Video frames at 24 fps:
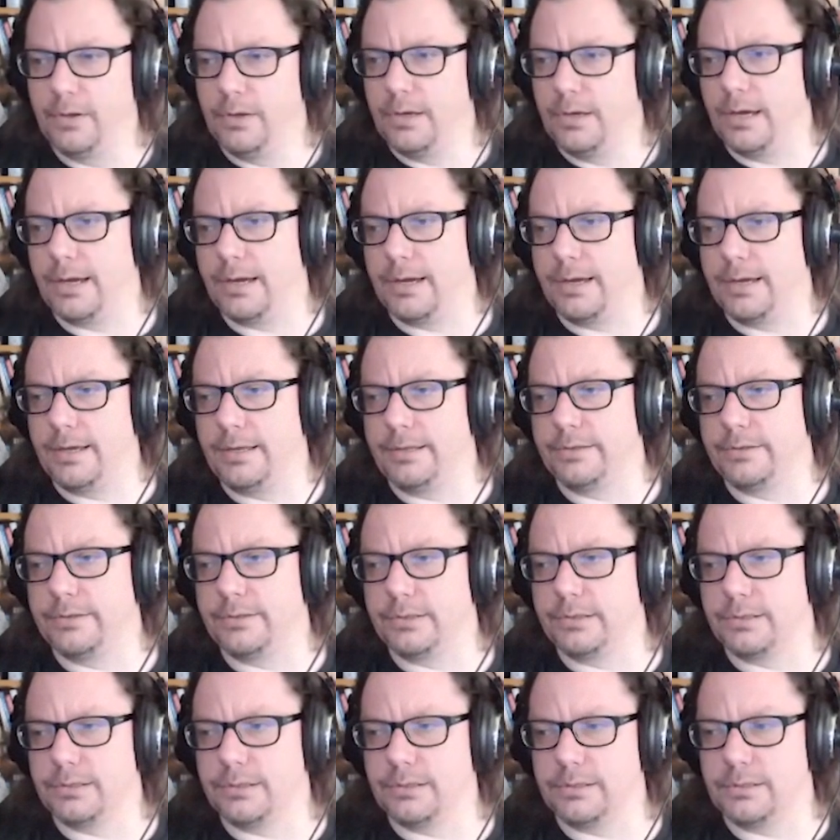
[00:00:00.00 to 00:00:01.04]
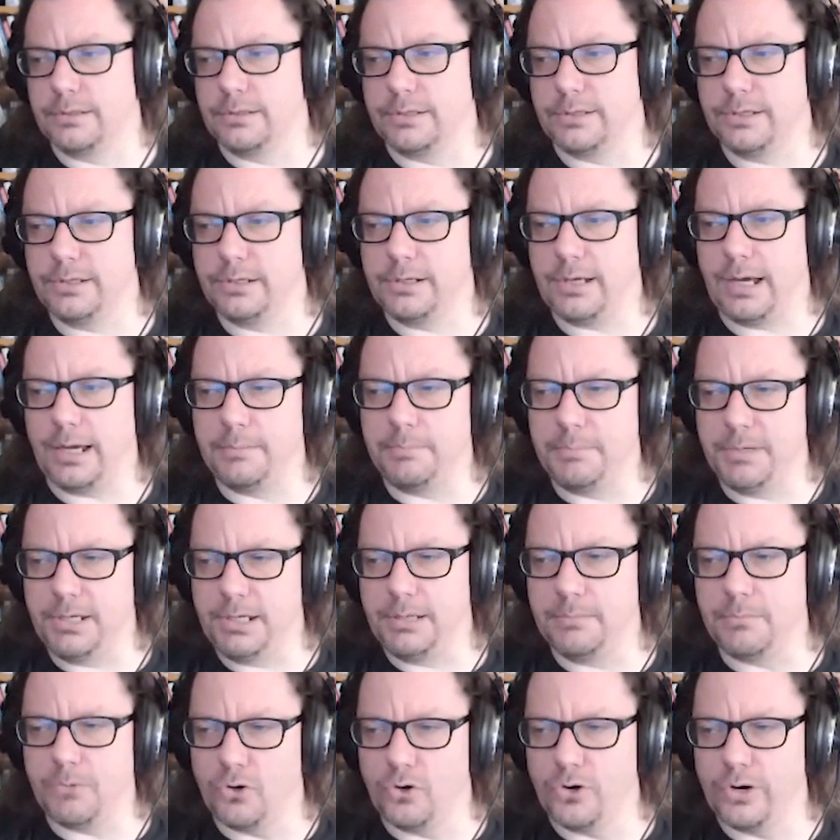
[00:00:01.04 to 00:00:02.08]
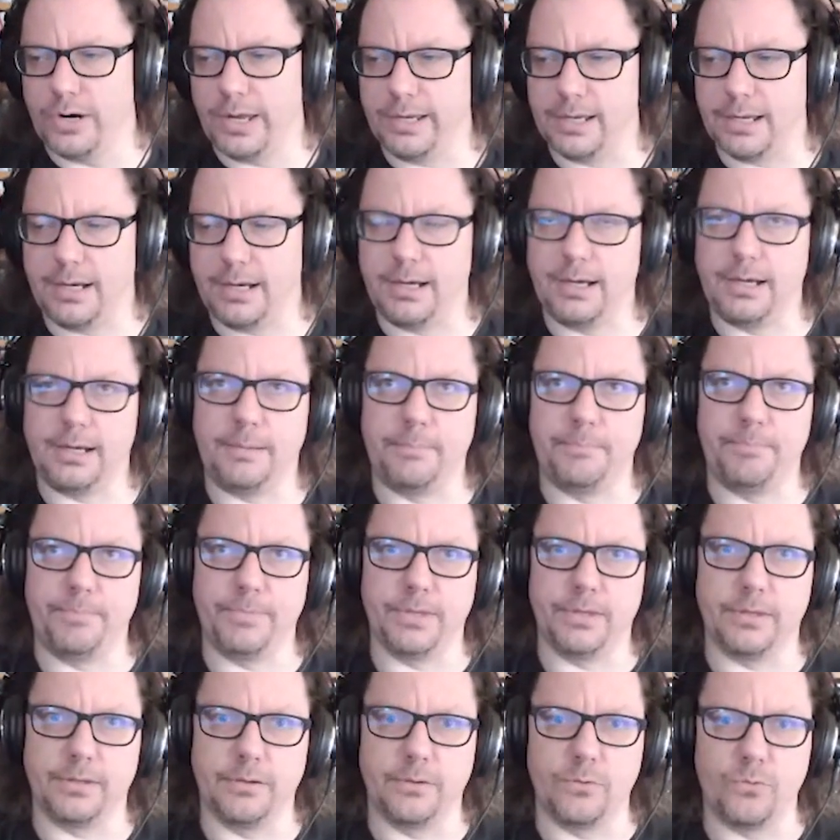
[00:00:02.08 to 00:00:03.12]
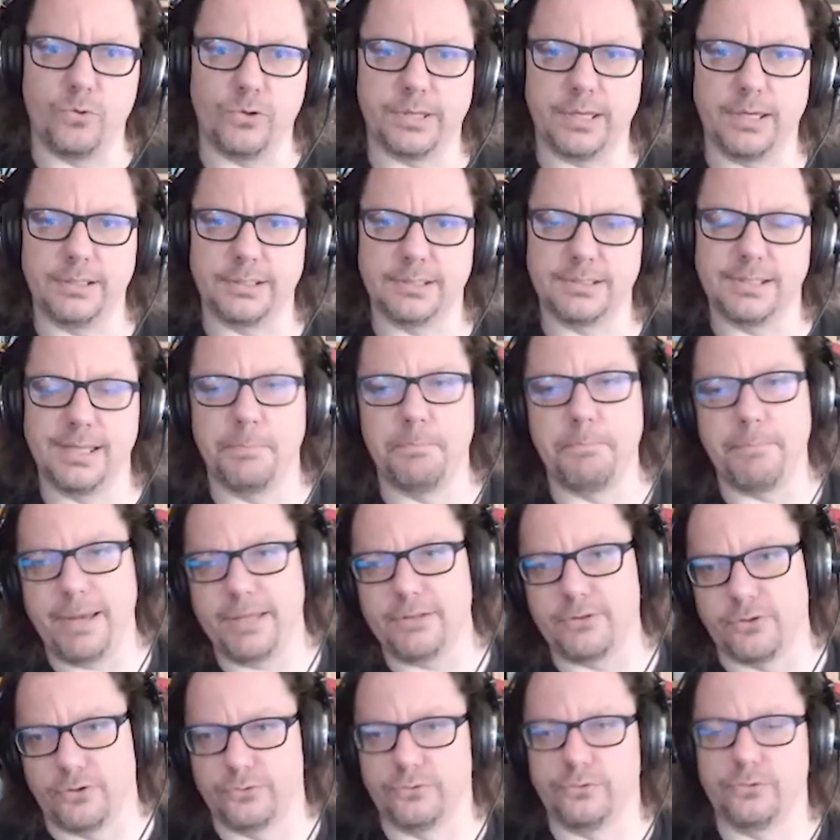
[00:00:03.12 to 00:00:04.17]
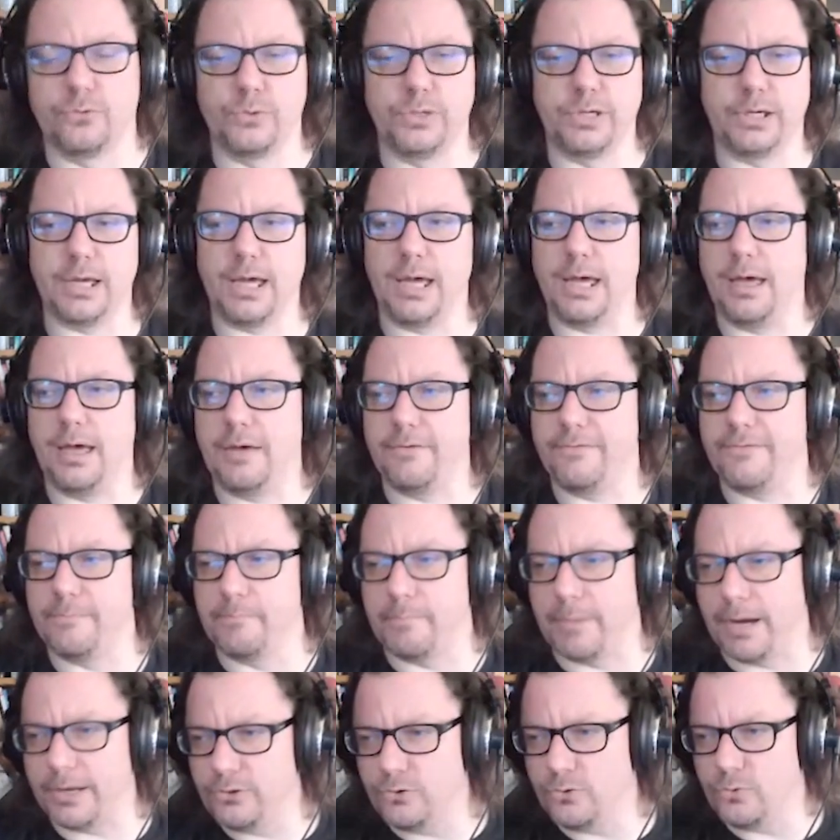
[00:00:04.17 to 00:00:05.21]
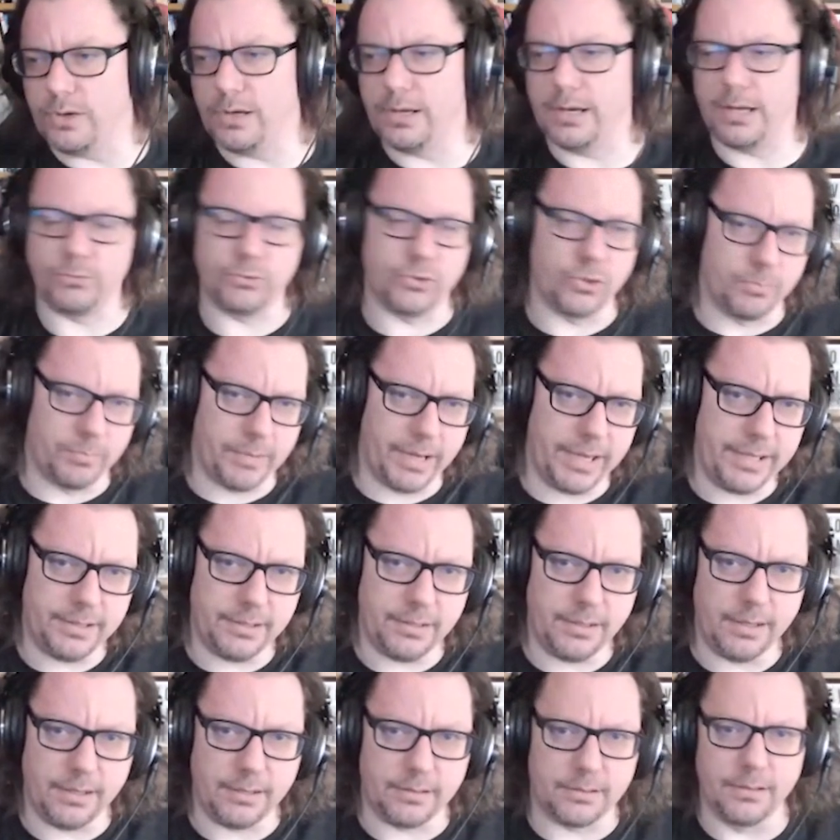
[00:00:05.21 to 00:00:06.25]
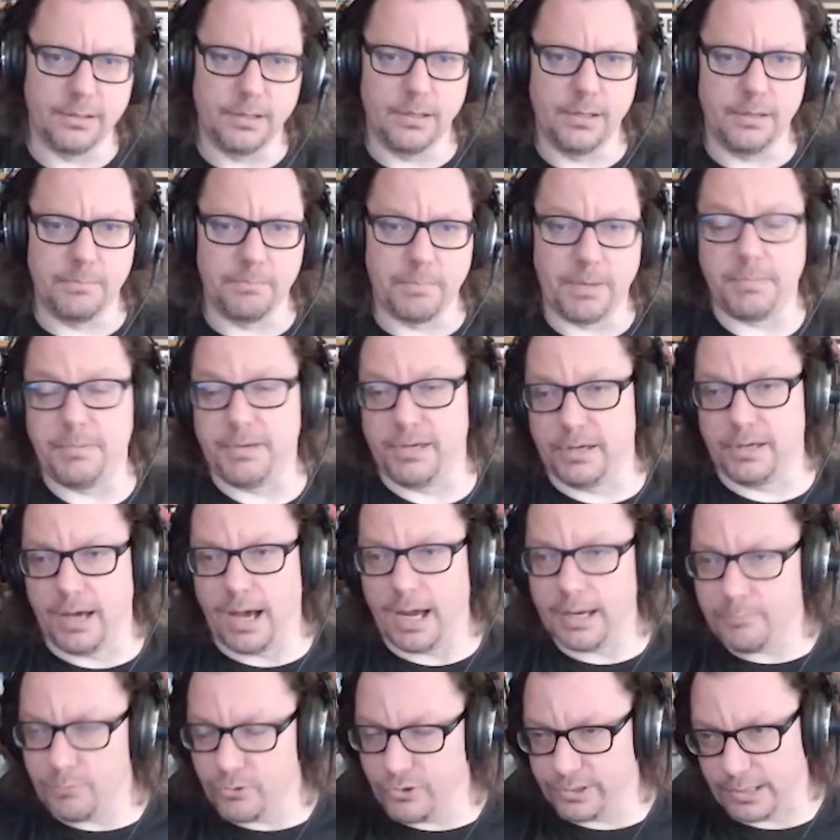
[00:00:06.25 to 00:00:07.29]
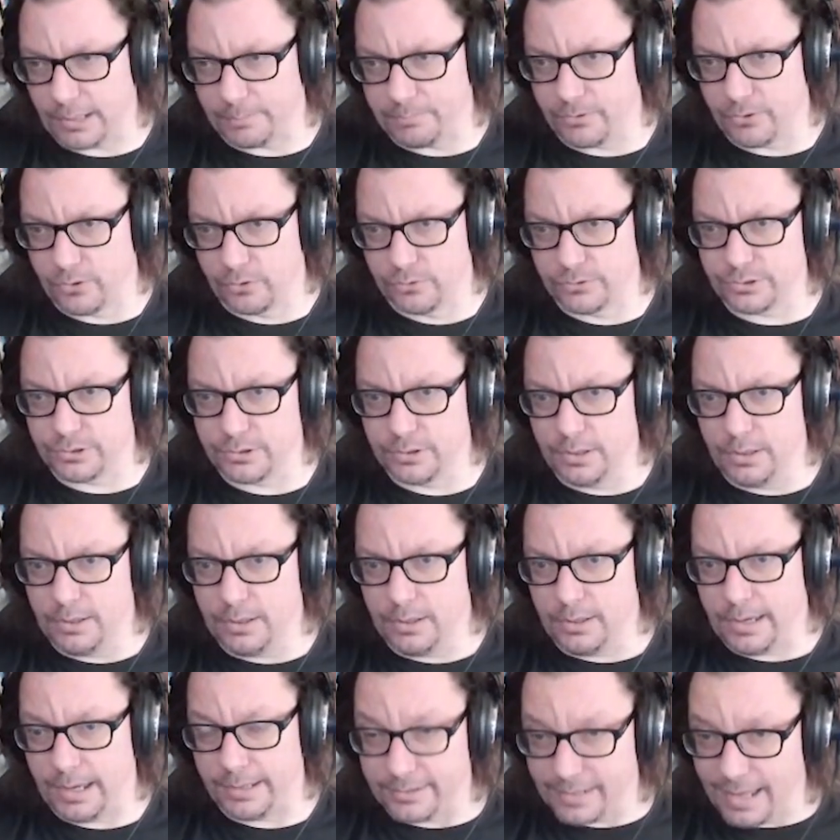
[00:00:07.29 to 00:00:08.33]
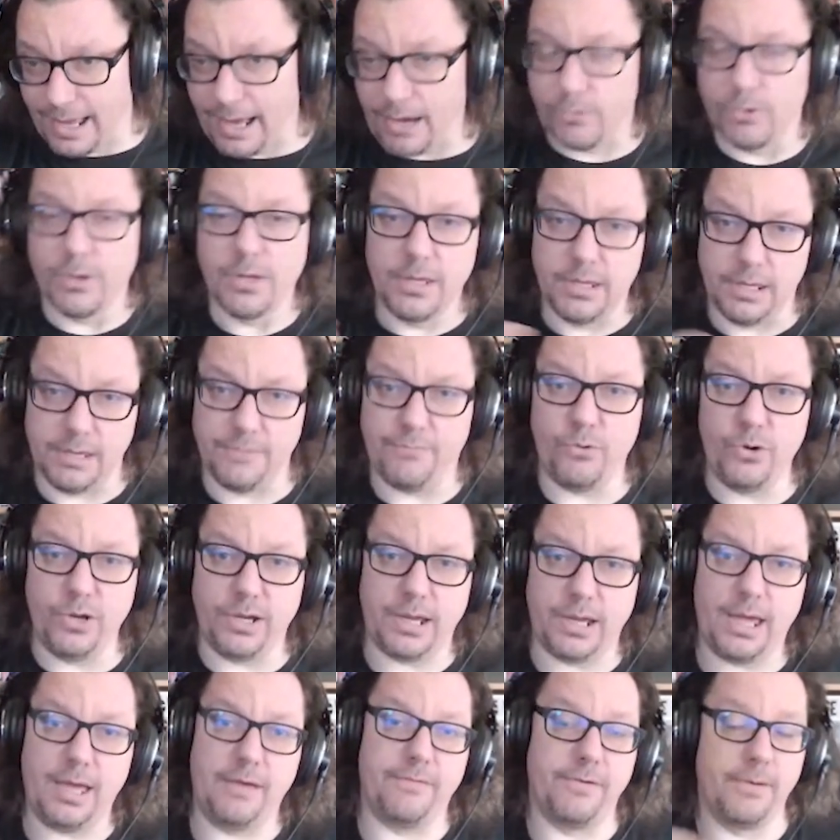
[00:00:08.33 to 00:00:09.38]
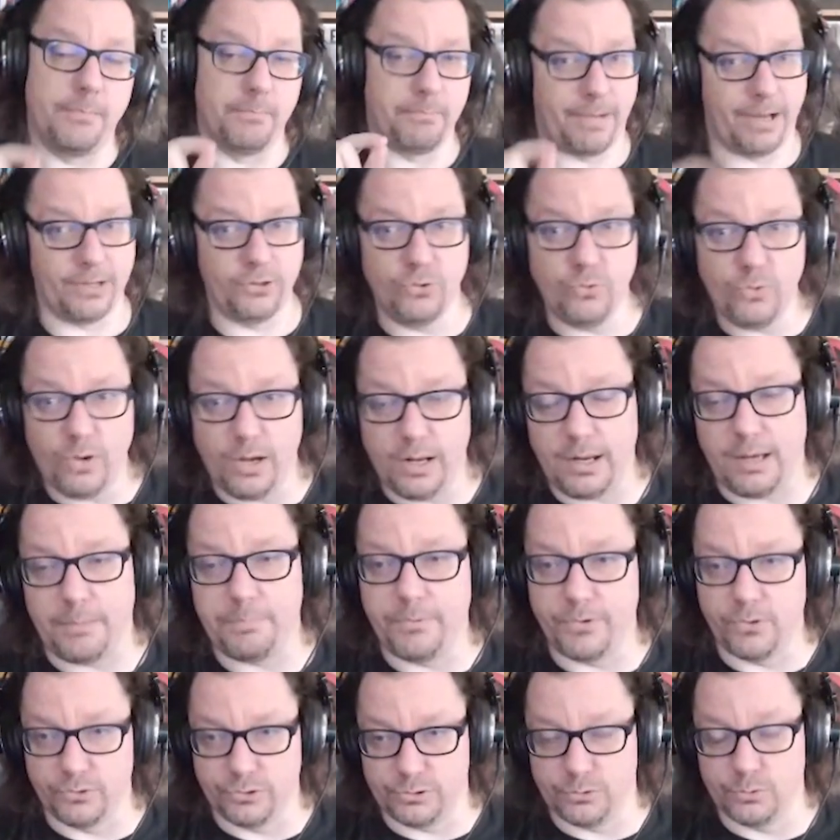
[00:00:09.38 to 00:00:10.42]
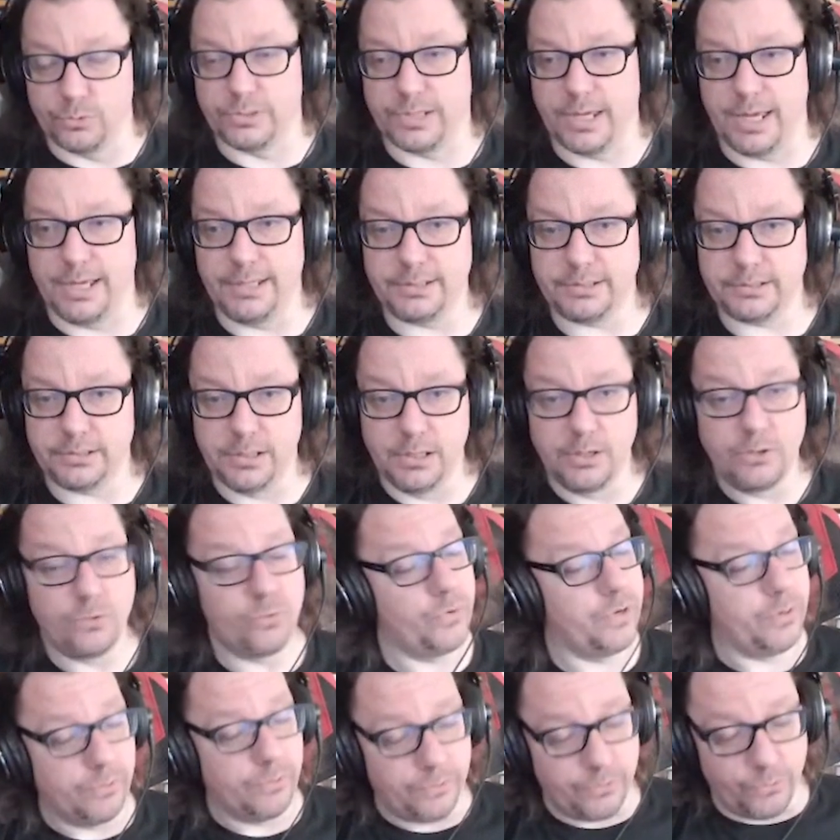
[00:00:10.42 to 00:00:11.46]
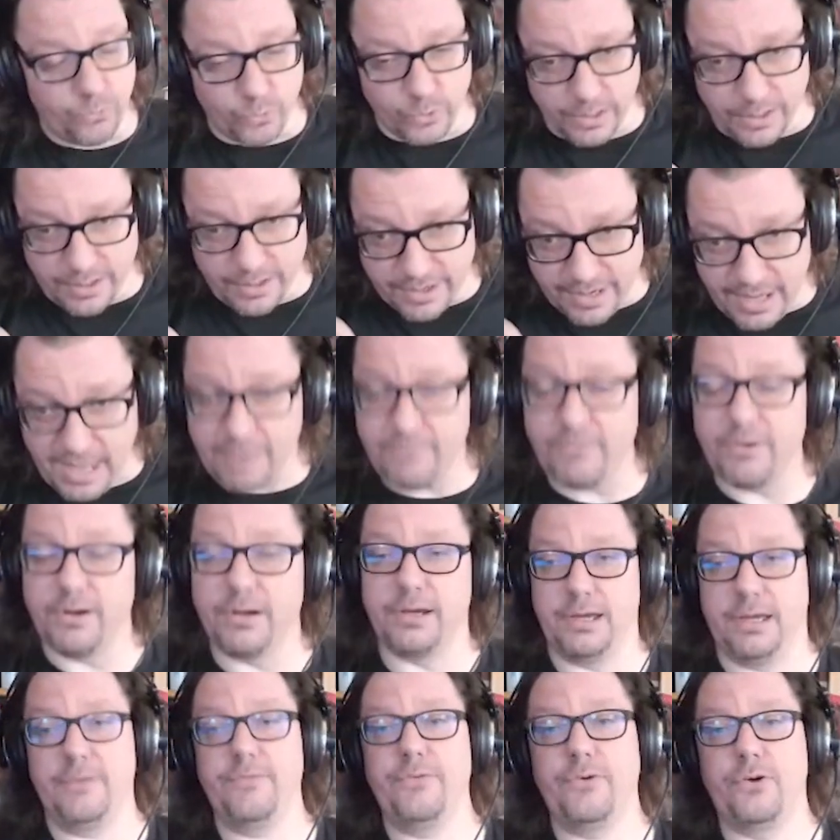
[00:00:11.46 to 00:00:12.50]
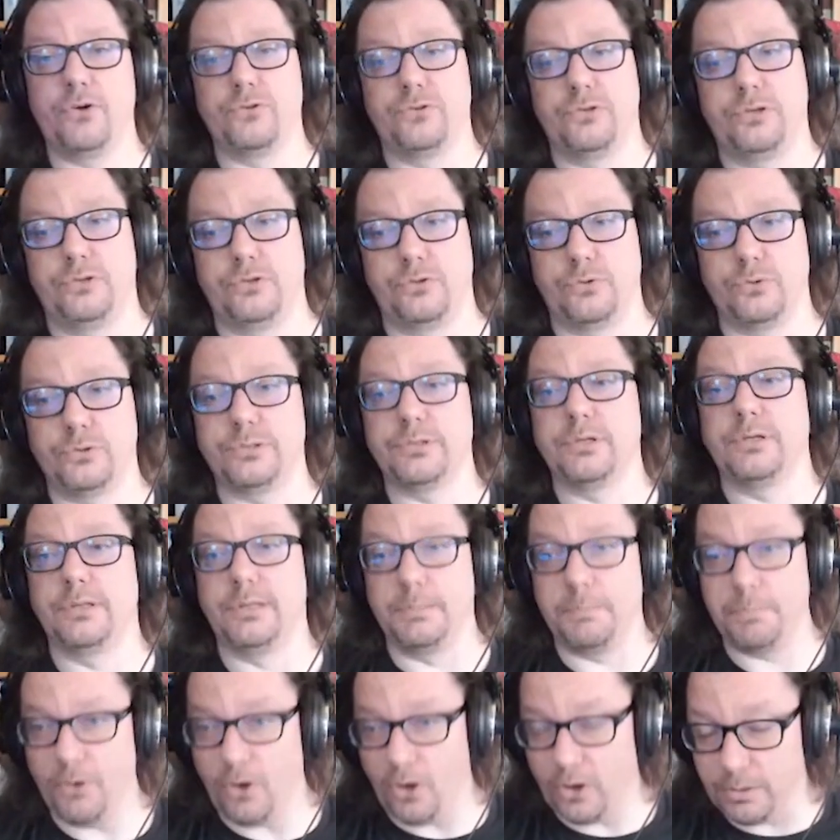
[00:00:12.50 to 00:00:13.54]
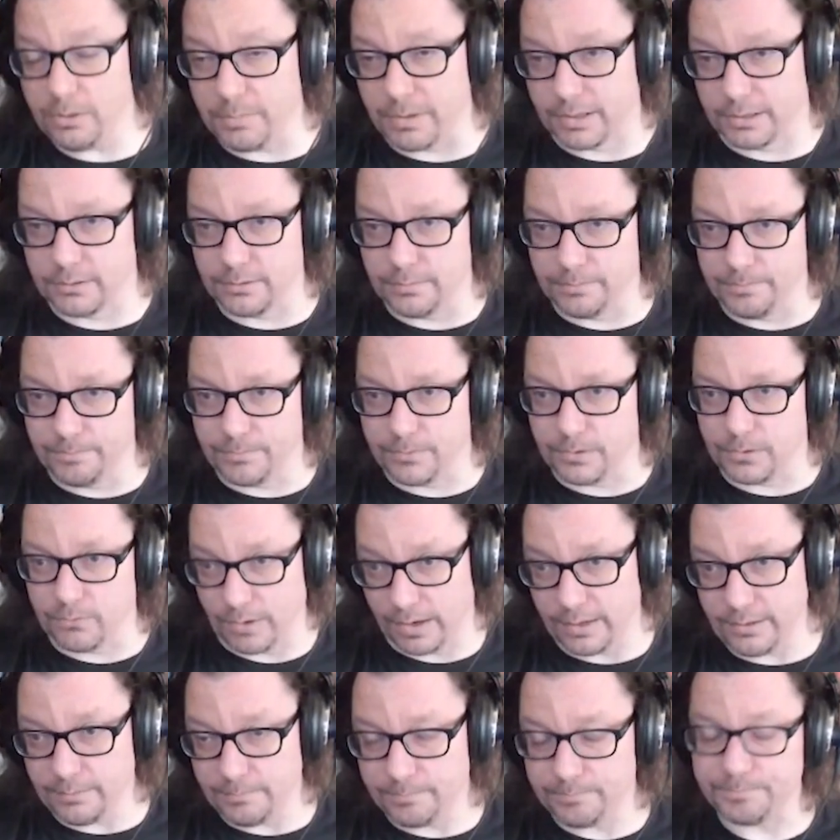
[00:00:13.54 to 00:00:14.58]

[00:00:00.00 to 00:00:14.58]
And here I mean more like what is the method? Do we have manual, automated, maybe hybrid approach? And now, if we have manual approach to tests, we will never have continuous deployment, right?